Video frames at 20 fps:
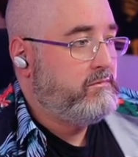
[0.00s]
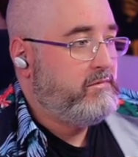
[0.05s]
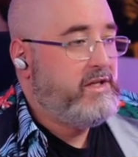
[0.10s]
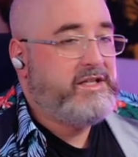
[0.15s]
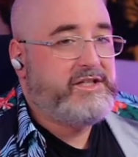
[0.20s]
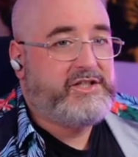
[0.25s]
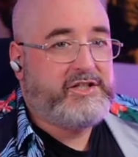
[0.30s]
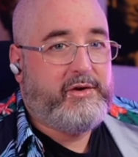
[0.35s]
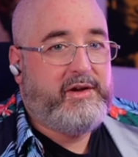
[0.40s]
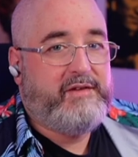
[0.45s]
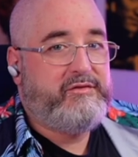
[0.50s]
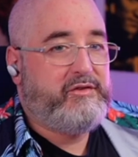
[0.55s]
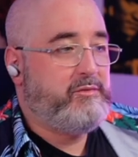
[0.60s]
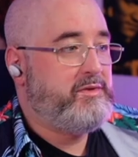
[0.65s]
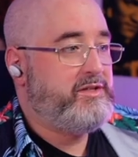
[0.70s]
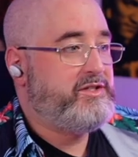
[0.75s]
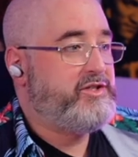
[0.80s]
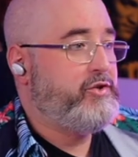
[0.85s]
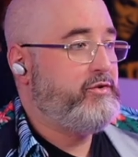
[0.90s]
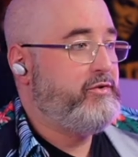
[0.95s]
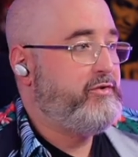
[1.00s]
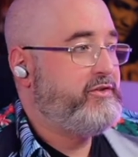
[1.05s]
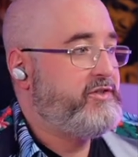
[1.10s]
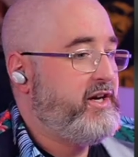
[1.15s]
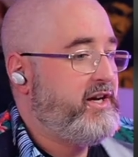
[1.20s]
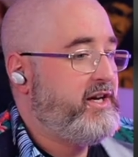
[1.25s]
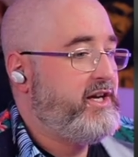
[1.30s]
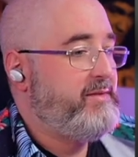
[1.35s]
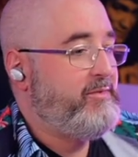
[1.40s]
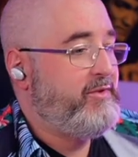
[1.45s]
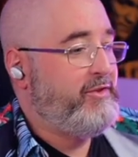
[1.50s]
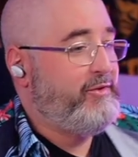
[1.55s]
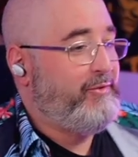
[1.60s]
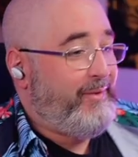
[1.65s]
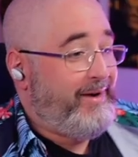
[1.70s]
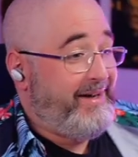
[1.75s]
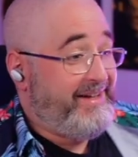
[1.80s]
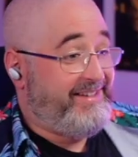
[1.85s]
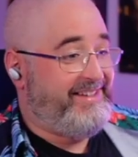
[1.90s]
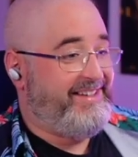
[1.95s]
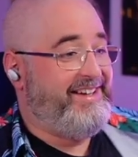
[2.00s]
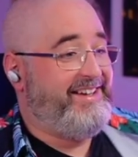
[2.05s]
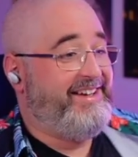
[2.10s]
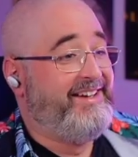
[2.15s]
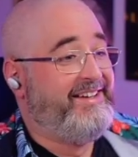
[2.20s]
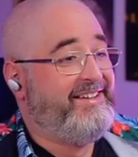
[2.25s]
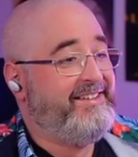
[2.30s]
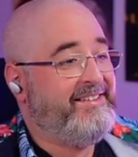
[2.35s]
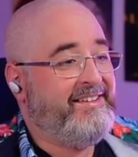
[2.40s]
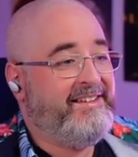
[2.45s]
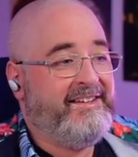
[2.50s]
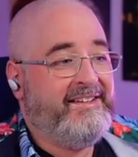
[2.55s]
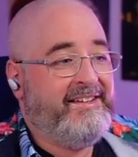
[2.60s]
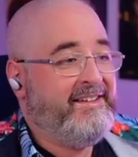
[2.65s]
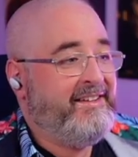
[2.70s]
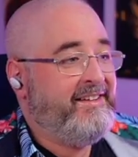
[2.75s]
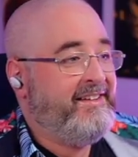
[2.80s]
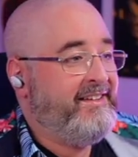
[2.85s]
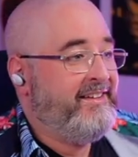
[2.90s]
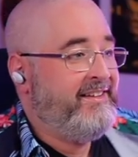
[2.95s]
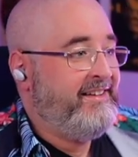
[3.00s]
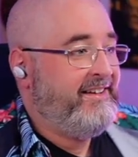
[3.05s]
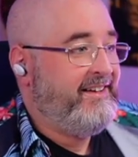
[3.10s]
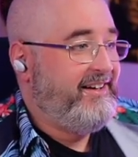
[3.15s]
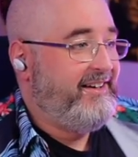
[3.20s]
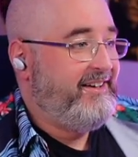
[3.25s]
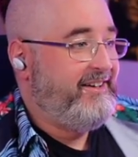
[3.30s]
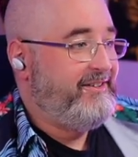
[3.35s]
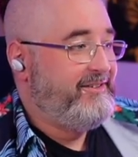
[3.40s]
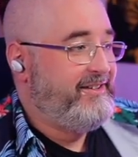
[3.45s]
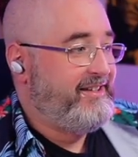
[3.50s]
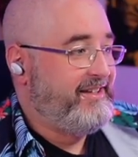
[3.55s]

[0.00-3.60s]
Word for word: yeah, so everyone's going to attack him on the way there. Oh